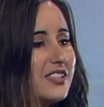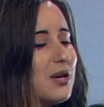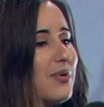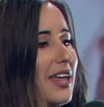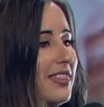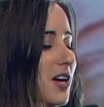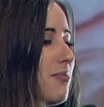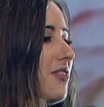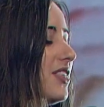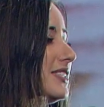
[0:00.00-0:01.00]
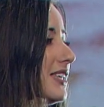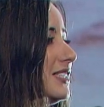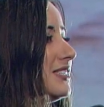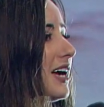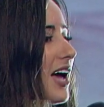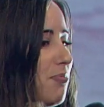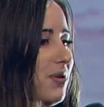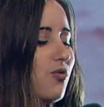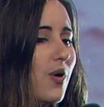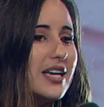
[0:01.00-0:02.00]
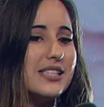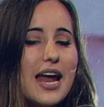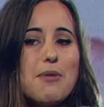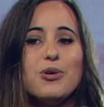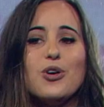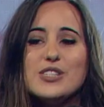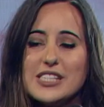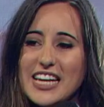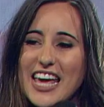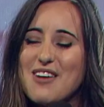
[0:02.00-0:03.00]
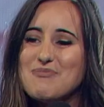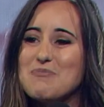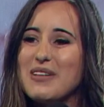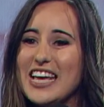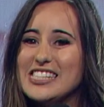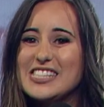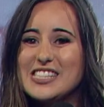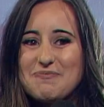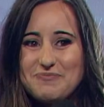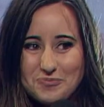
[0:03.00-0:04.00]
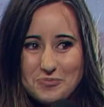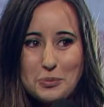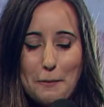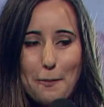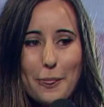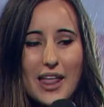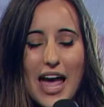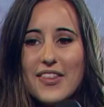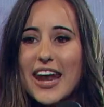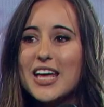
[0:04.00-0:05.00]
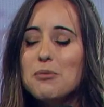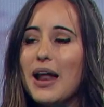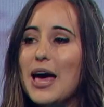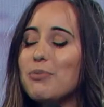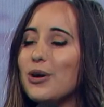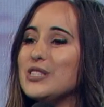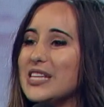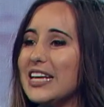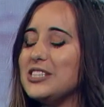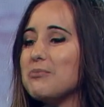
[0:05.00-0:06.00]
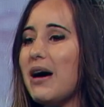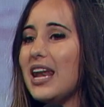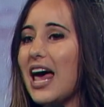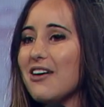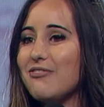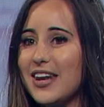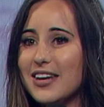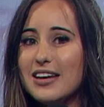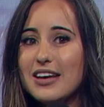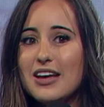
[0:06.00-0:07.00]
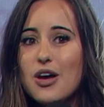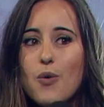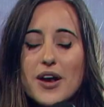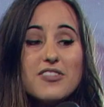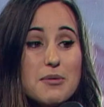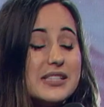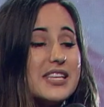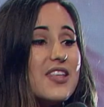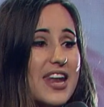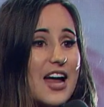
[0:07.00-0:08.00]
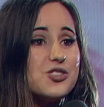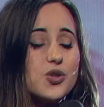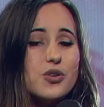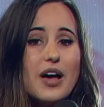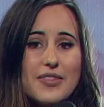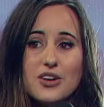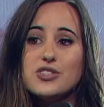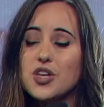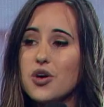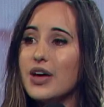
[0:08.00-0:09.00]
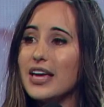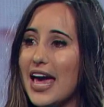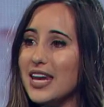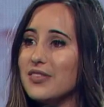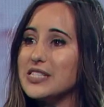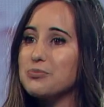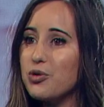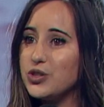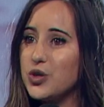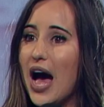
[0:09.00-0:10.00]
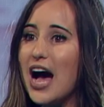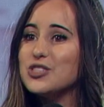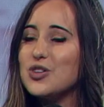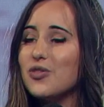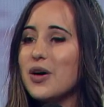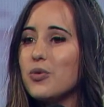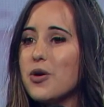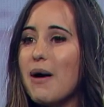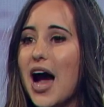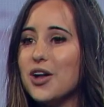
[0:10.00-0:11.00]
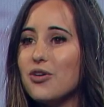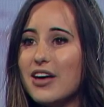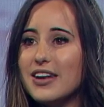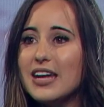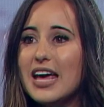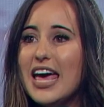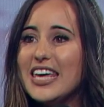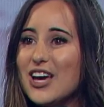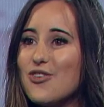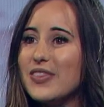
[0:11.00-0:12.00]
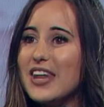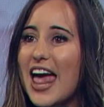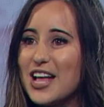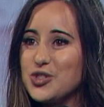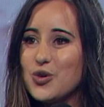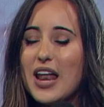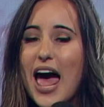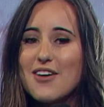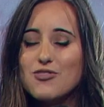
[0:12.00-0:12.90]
You see, when I think about this, there's a couple of ways that I personally have been blessed and that I can apply it personally to my life. And one of them is in the natural, and then also, again, in the spiritual household that we're a part of. And here in the natural,